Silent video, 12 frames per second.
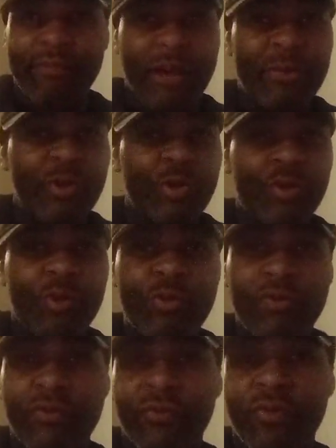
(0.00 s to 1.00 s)
might be too
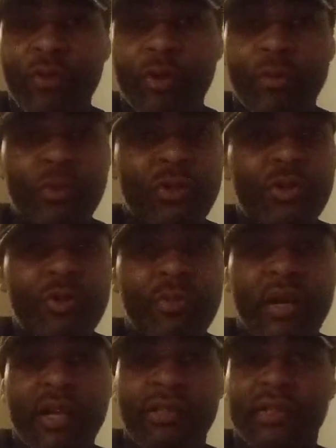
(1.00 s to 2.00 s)
gruesome for them, or it's too
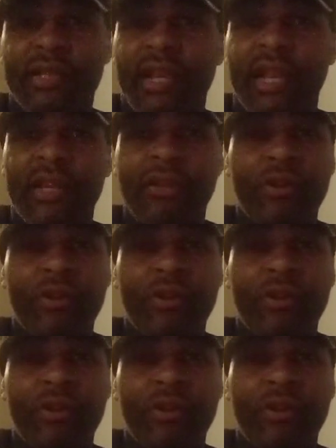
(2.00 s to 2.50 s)
much, and they